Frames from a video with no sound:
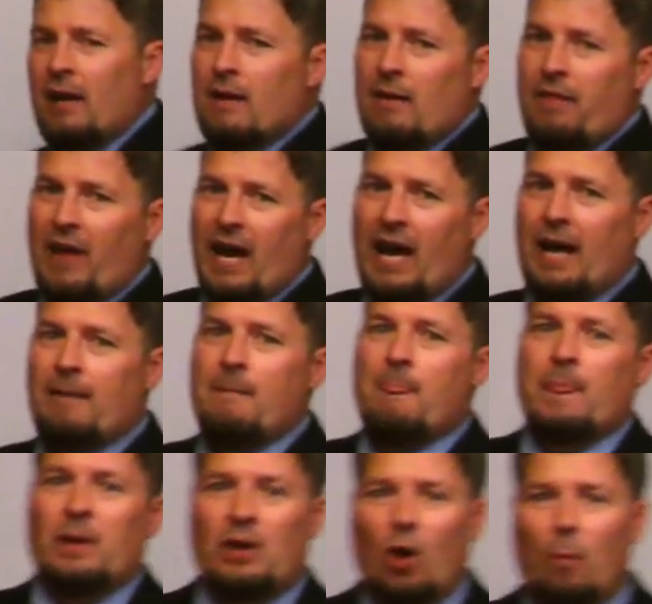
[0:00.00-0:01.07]

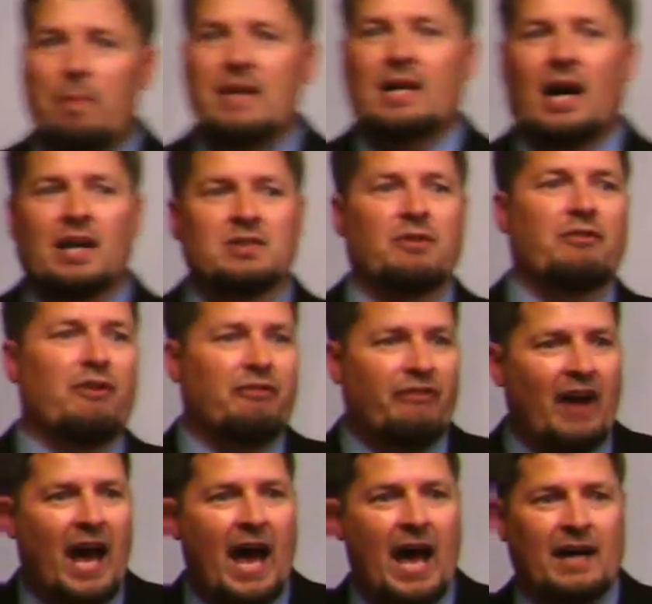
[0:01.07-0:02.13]
that, you know, because of the
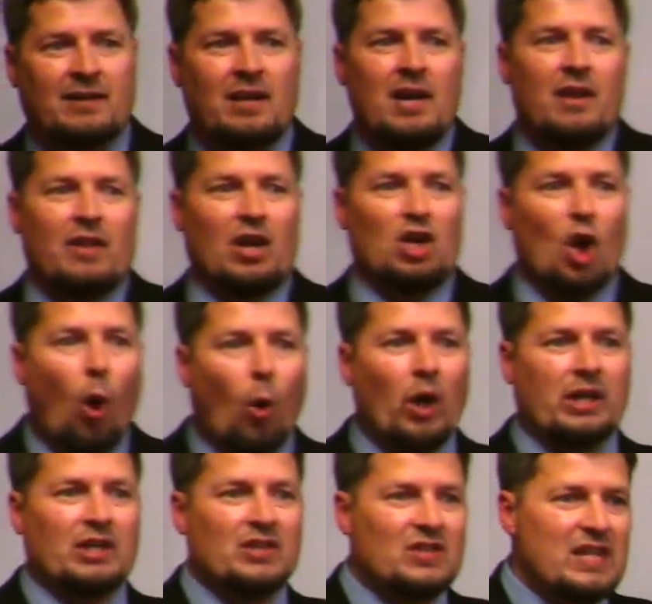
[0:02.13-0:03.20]
fact that no one
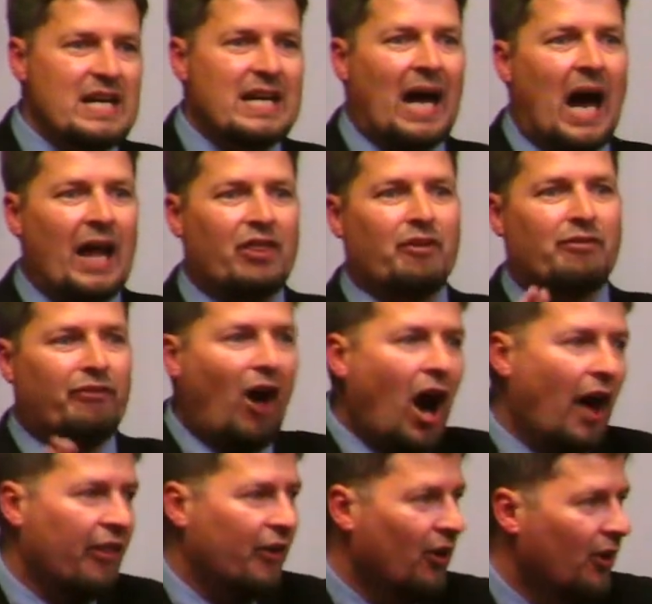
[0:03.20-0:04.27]
could see God the
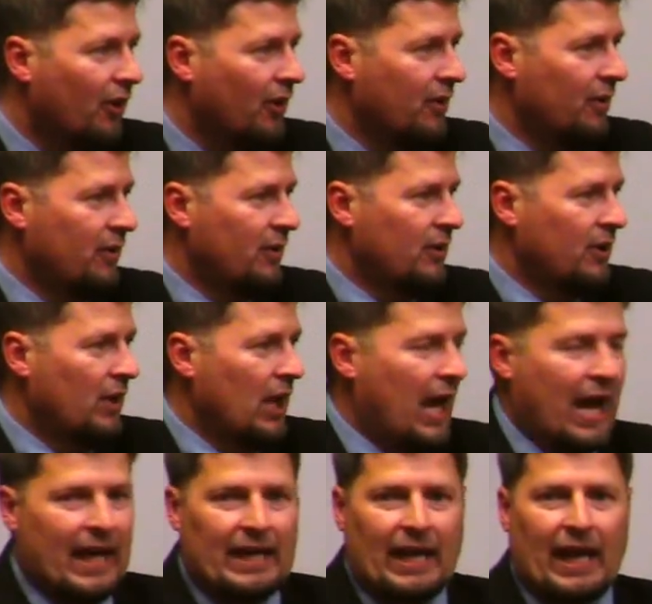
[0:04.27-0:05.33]
Father
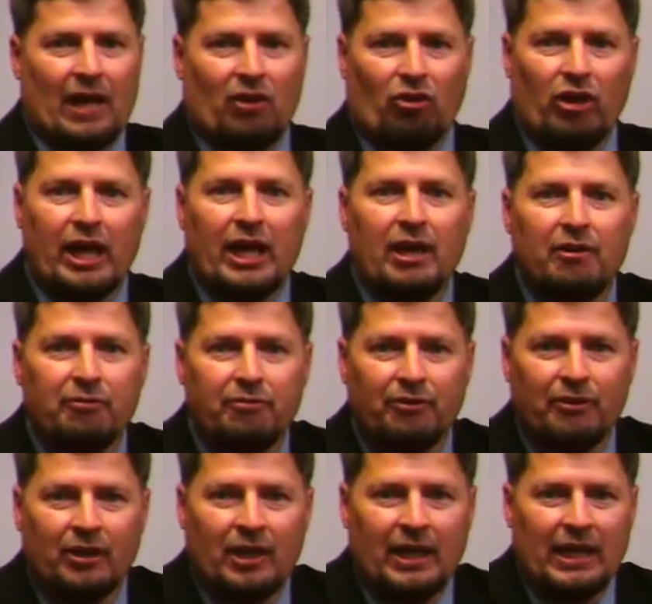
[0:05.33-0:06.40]
and, and live,
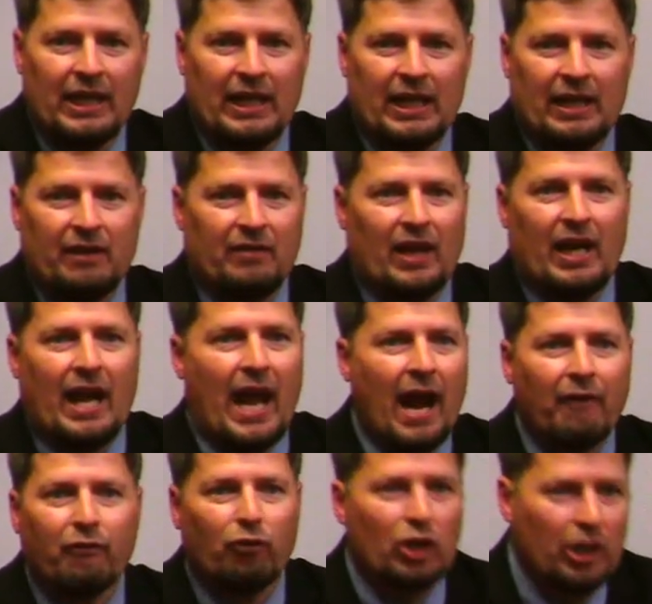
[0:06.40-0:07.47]
it, that
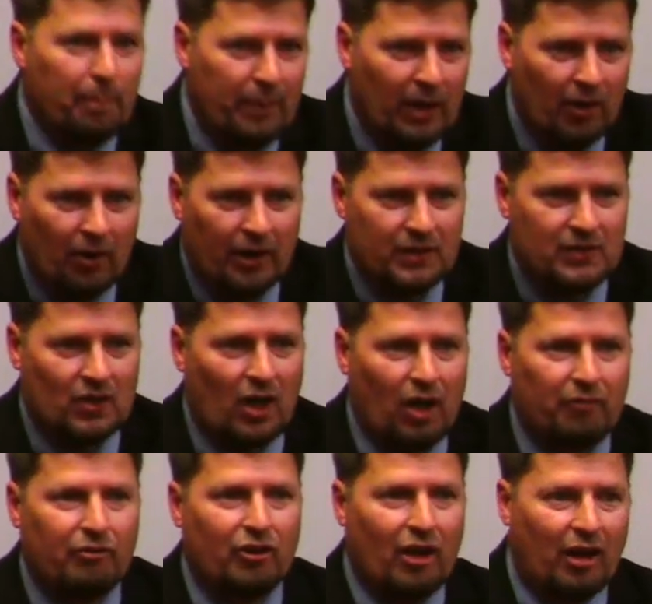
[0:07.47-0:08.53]
every appearance
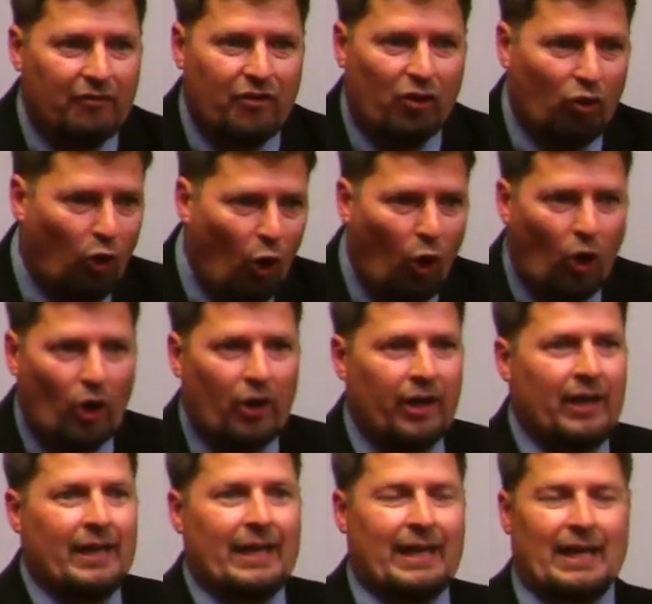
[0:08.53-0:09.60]
of, of the Lord
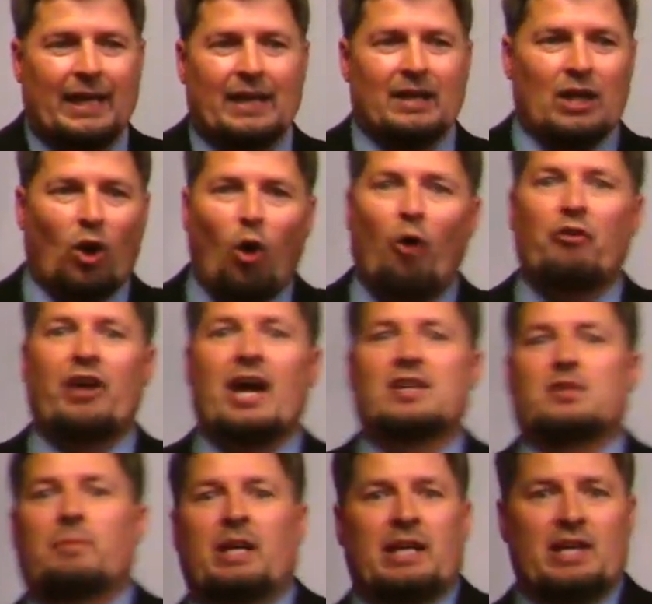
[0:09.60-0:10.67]
in the Old
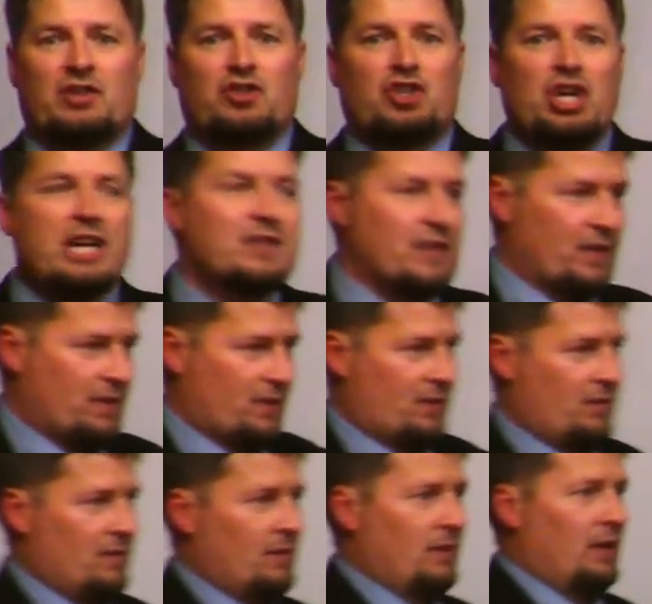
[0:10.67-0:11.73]
Testament is Jesus.
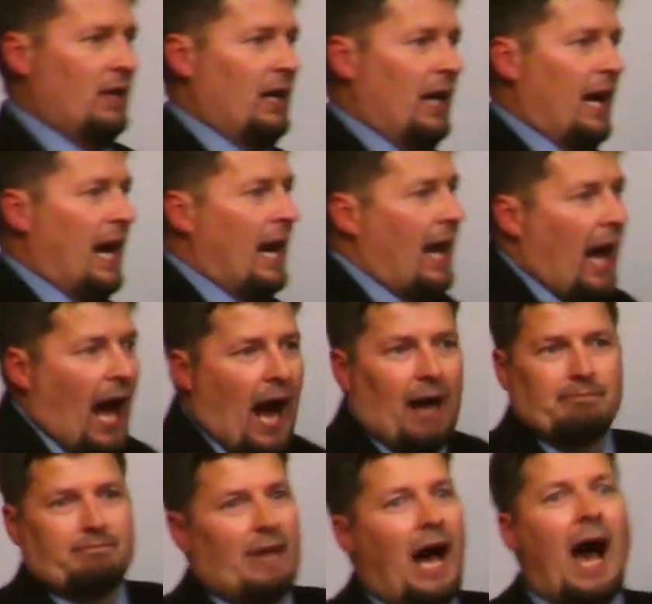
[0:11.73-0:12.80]
And
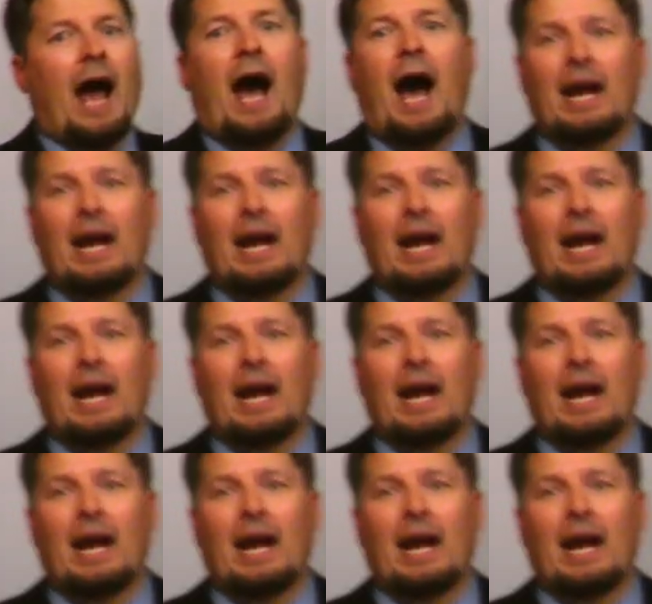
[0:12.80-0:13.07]
I, I